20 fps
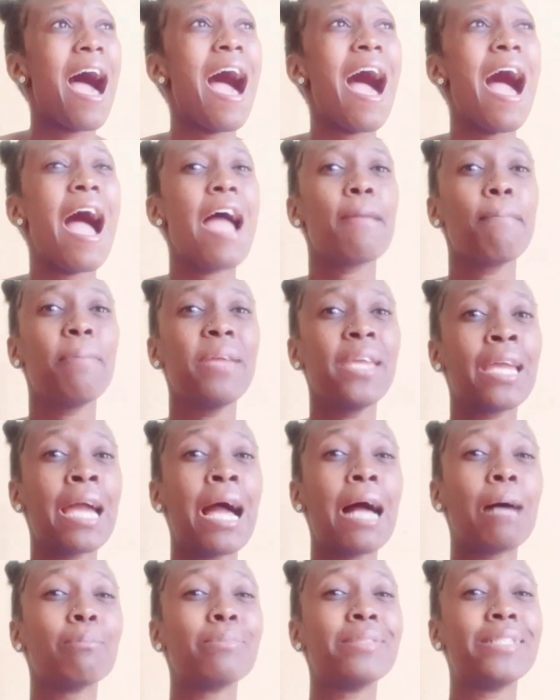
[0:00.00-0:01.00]
I
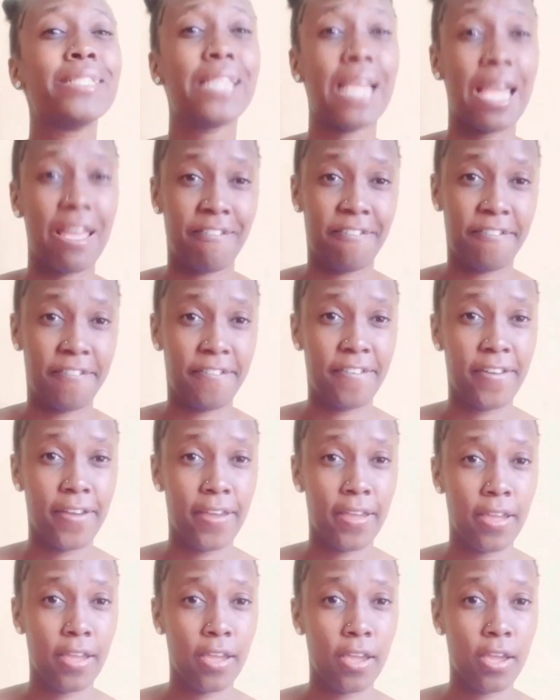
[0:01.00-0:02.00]
become deaf
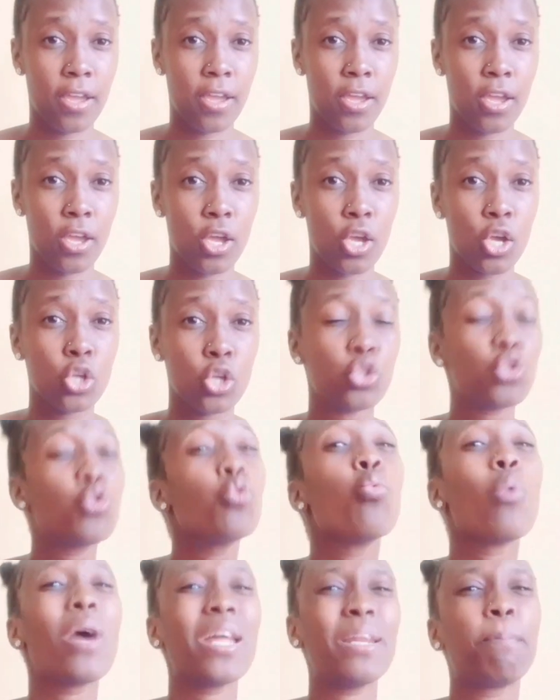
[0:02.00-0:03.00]
to
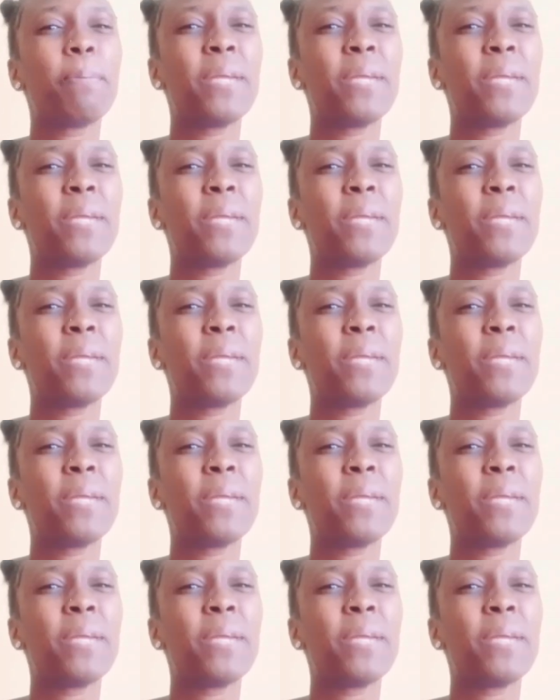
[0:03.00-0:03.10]
what